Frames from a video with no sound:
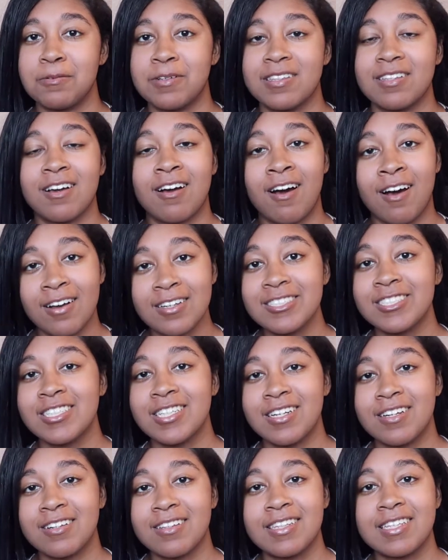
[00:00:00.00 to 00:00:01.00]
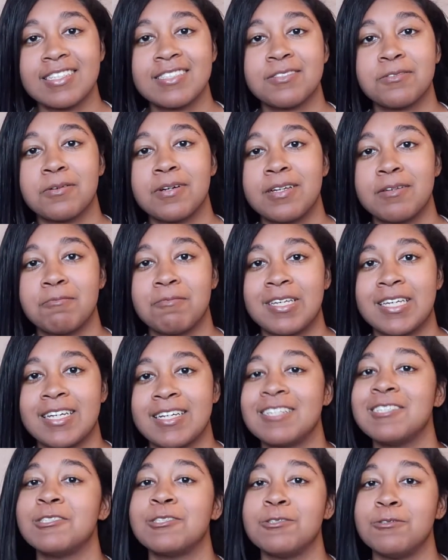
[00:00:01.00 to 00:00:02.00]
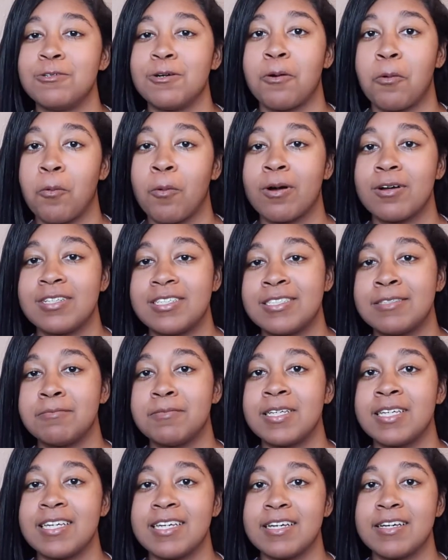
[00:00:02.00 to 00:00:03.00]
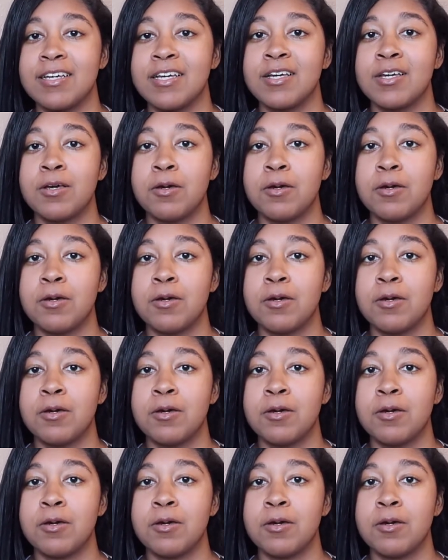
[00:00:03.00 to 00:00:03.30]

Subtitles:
with caution on this one, because you don't want to be